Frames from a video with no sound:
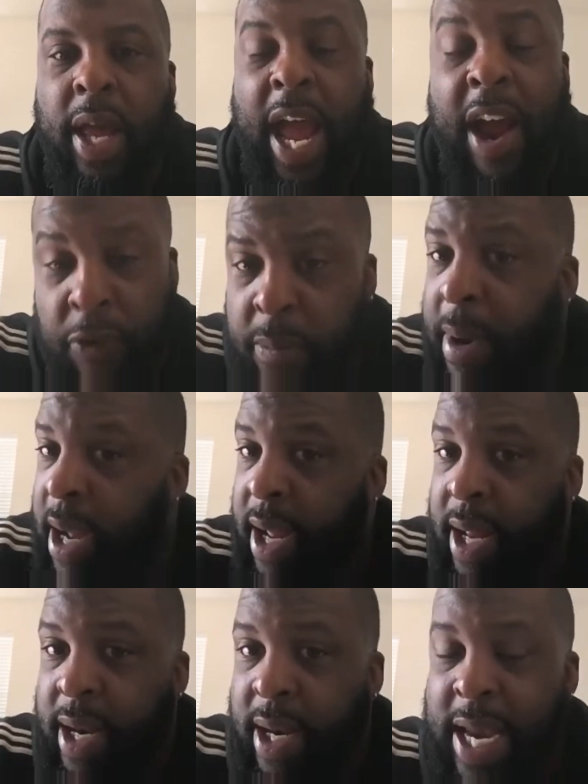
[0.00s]
Every
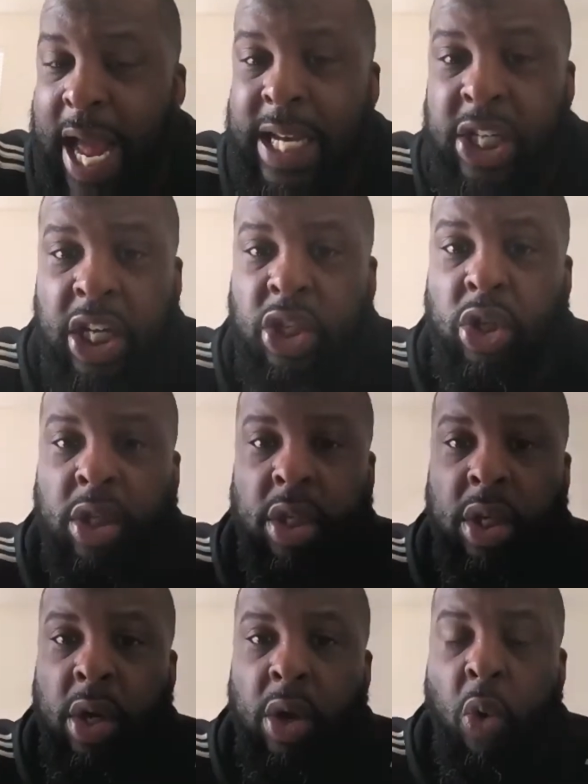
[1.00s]
month, not just
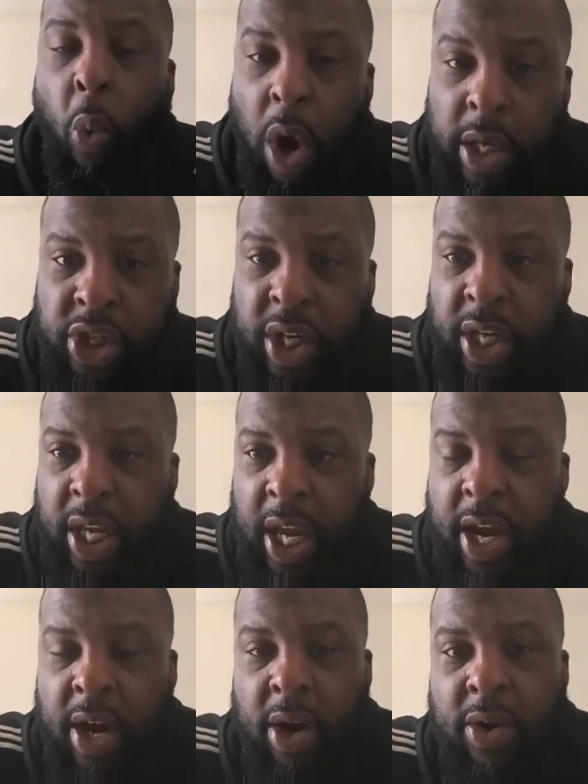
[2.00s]
once a
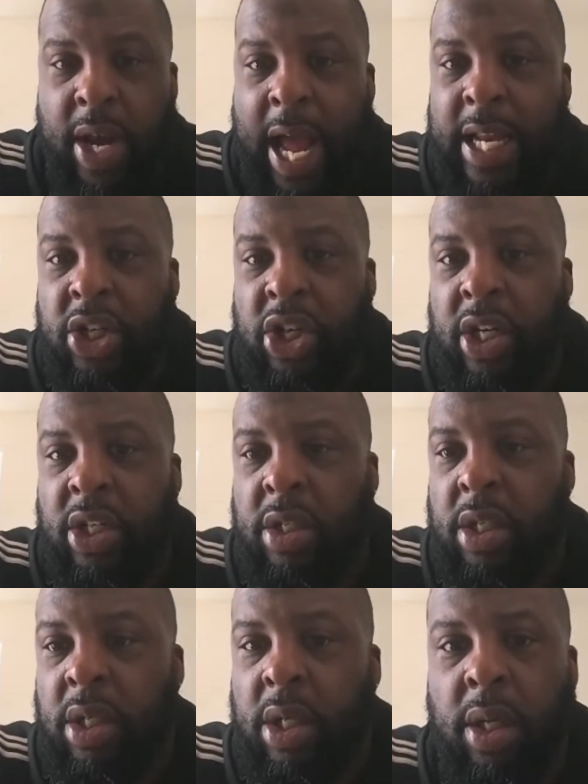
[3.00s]
year, not
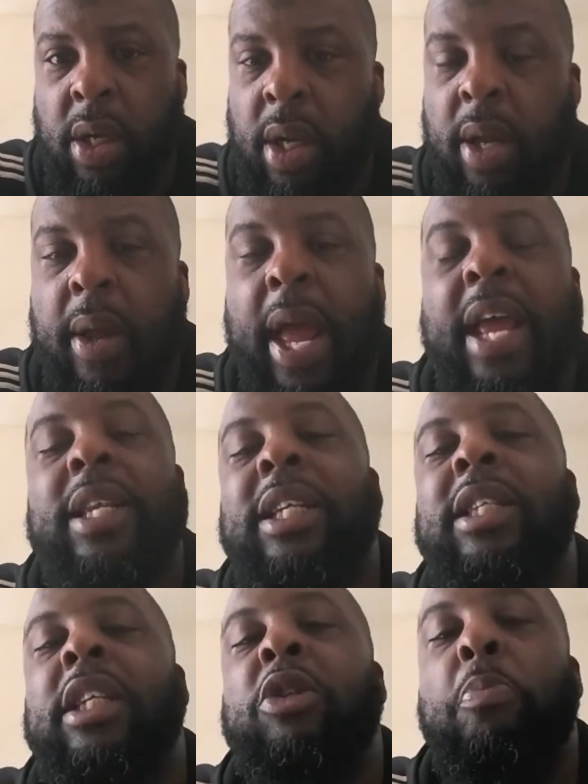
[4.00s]
just,
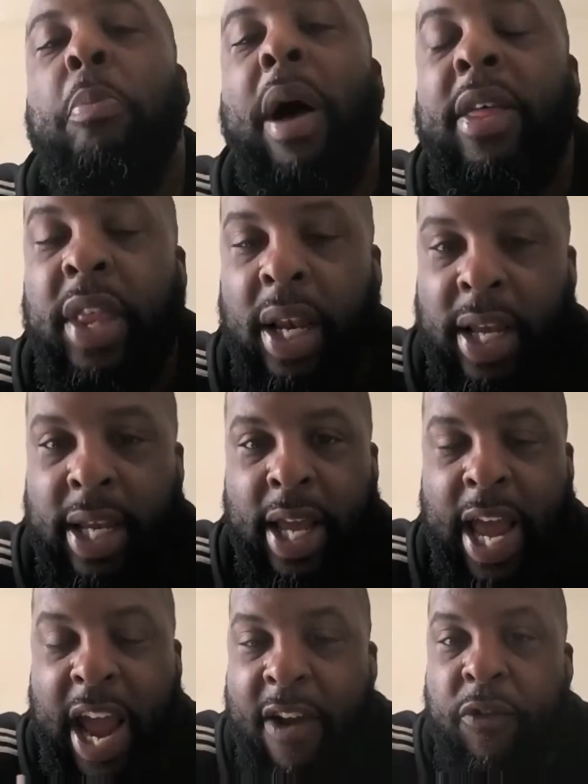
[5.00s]
this is monthly.
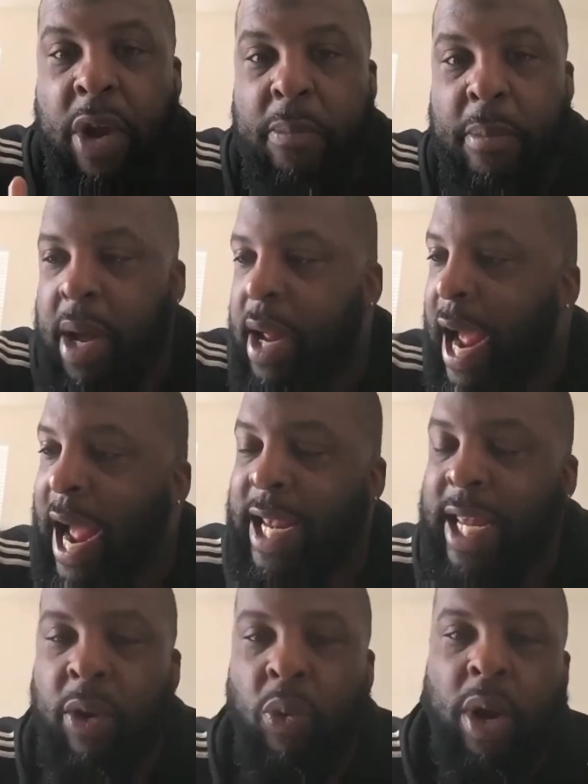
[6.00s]
Every month I
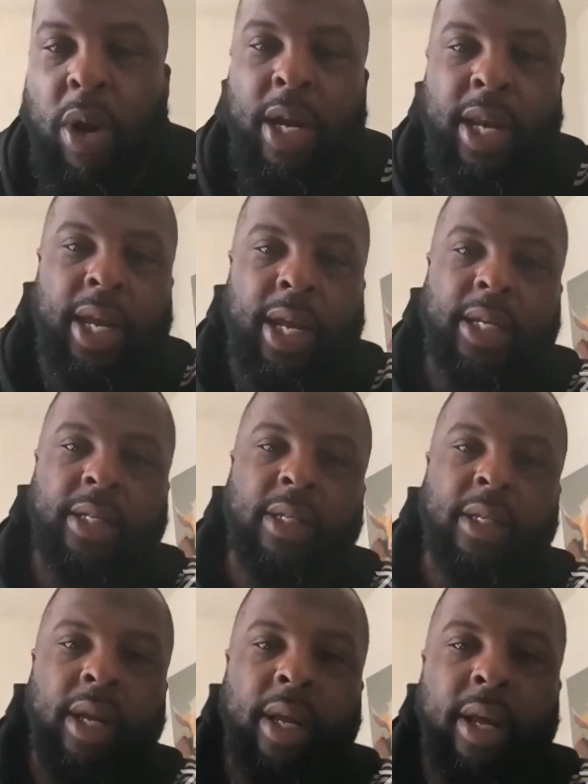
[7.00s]
get one of these.
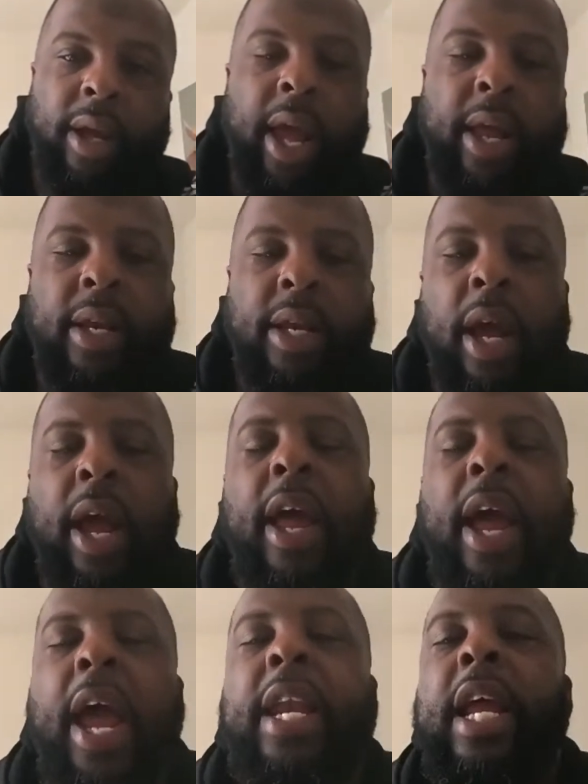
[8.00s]

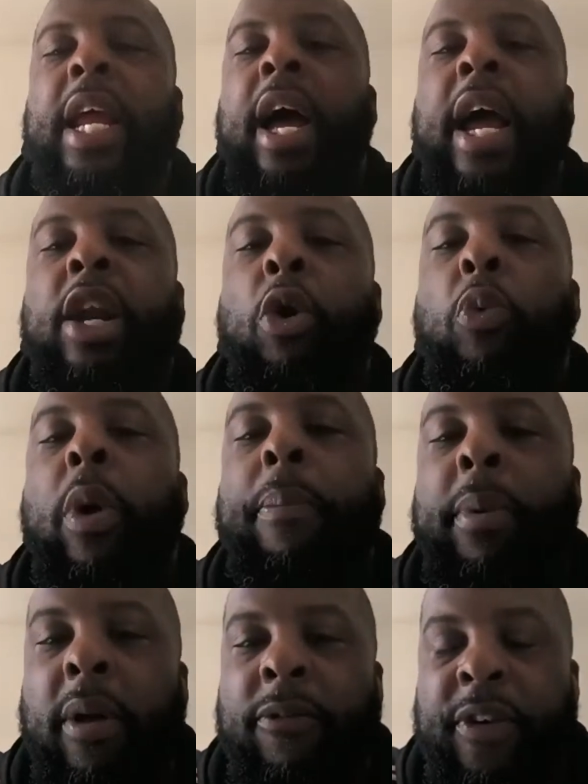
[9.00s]
And the
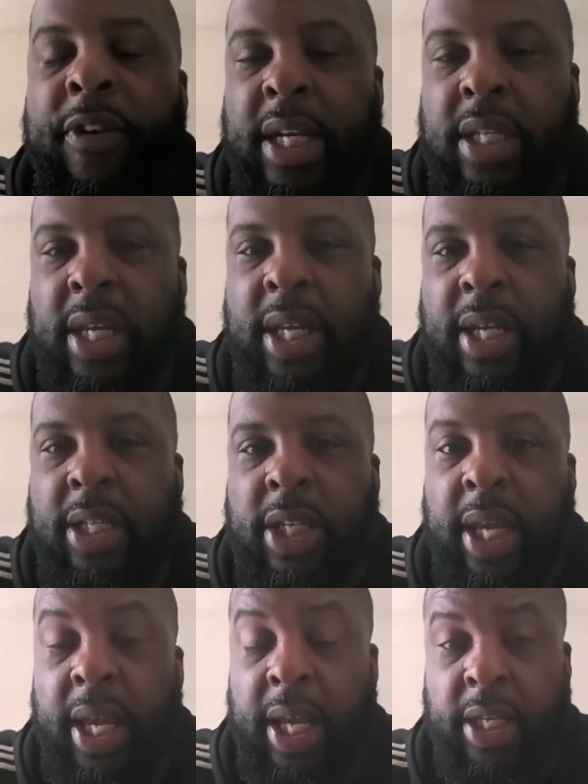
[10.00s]
ripple effect to this
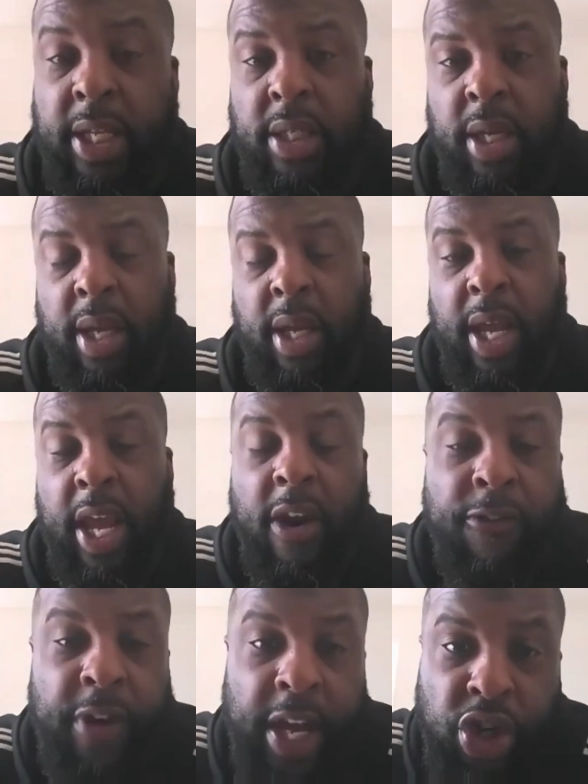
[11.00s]
is it
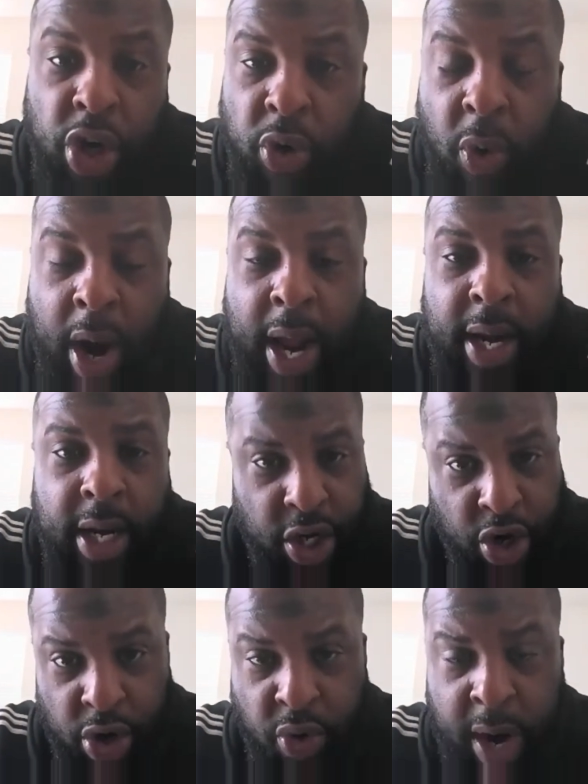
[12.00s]
affects your
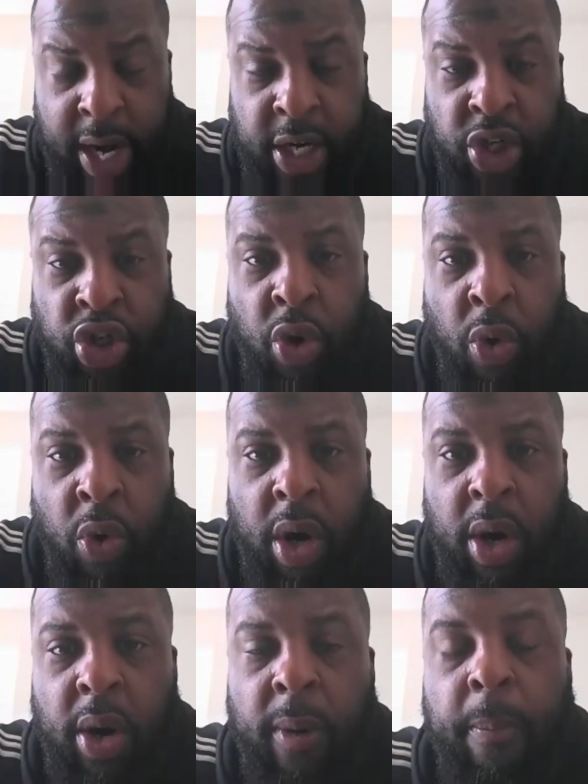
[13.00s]
credit score.